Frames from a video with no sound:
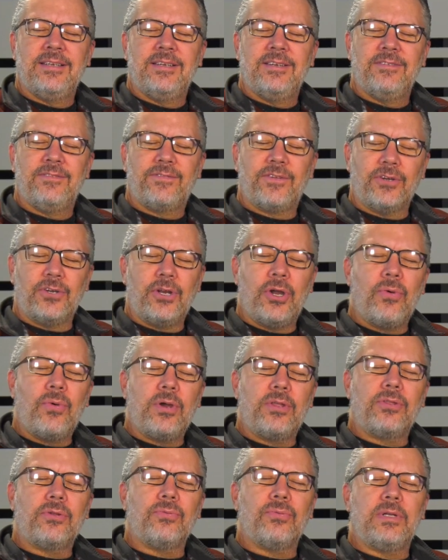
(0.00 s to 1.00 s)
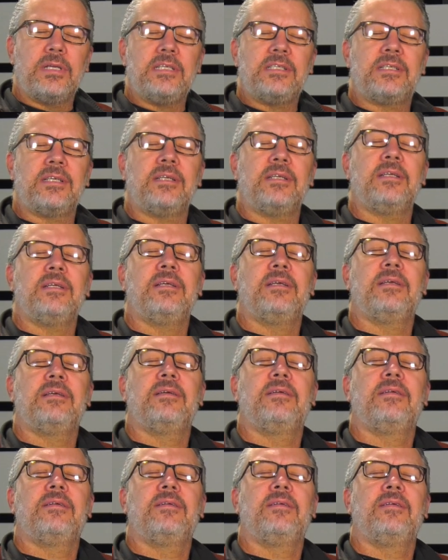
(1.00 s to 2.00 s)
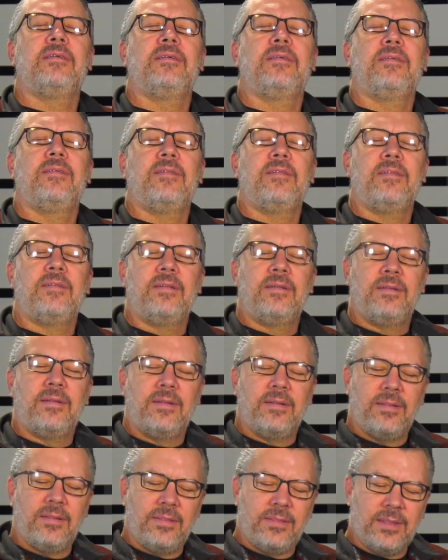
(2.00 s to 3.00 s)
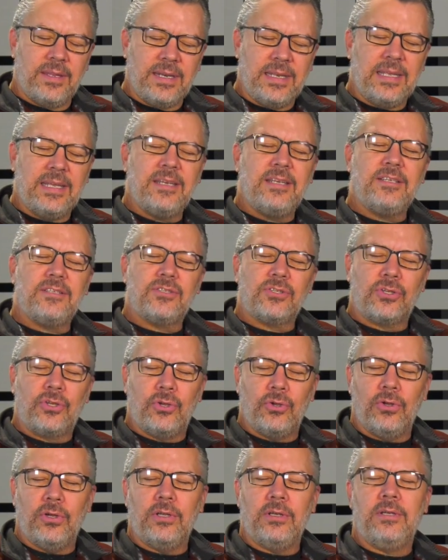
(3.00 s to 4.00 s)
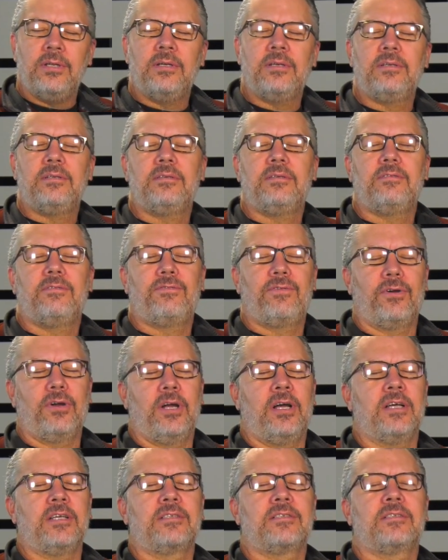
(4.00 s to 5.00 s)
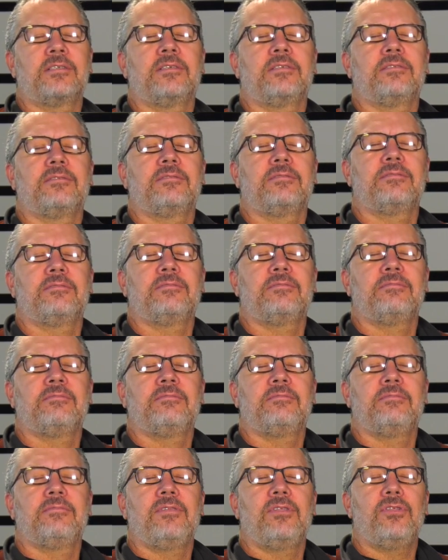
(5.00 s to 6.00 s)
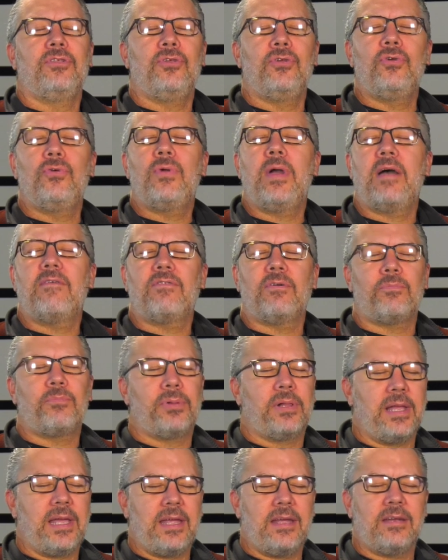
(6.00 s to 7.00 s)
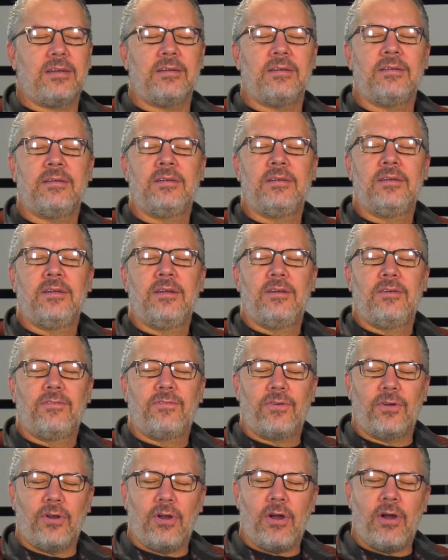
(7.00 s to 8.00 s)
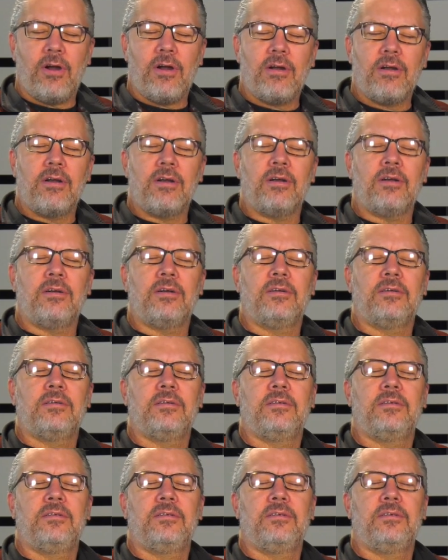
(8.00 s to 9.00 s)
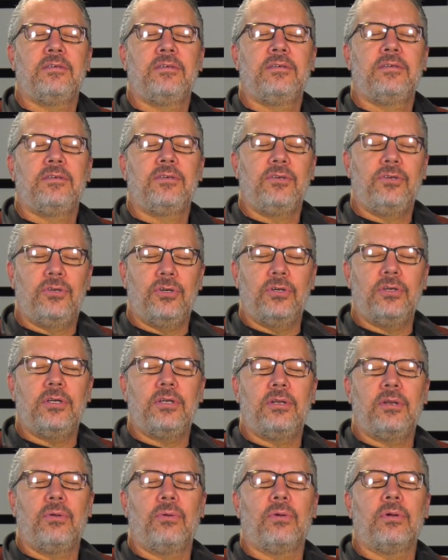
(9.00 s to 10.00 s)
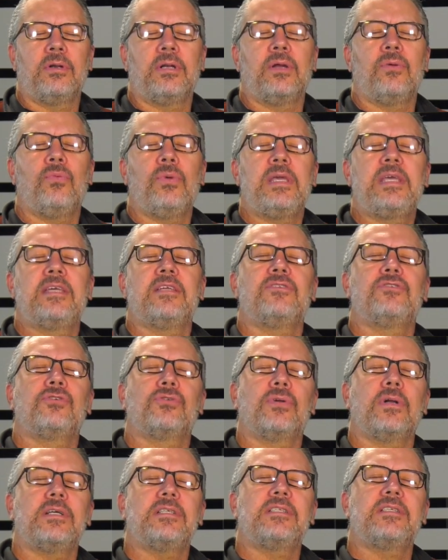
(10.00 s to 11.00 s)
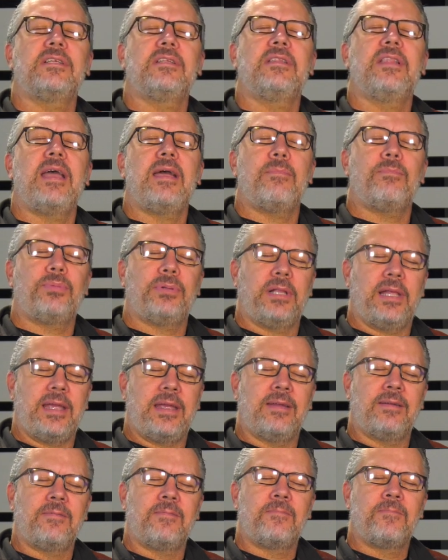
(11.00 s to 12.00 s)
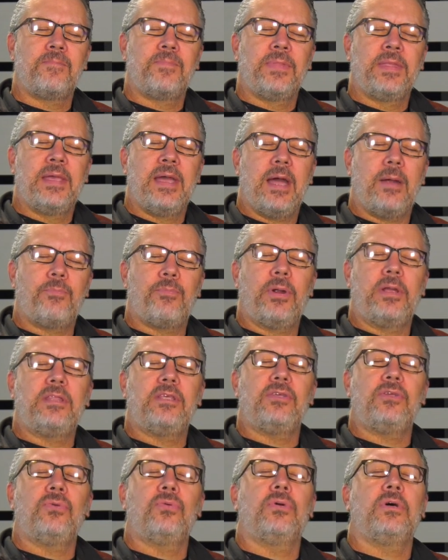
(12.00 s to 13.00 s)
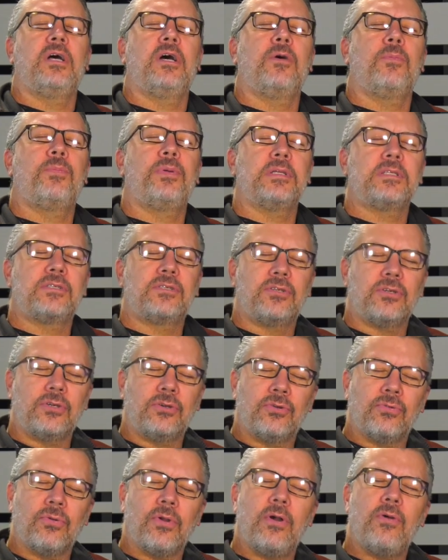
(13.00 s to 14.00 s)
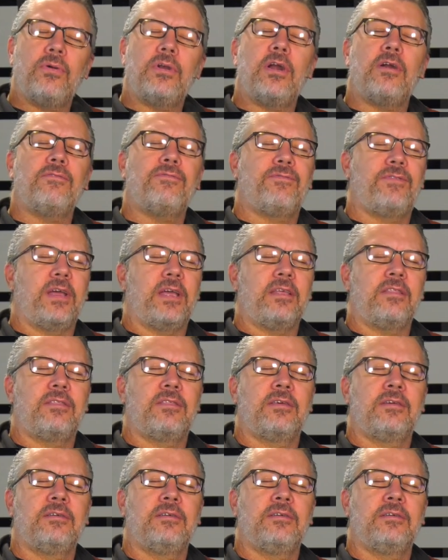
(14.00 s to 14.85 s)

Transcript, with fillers: For no other reason than it is good for us. You have a plan for our good, Lord, and we can trust in that plan. I pray that you will help us to grow in our faith,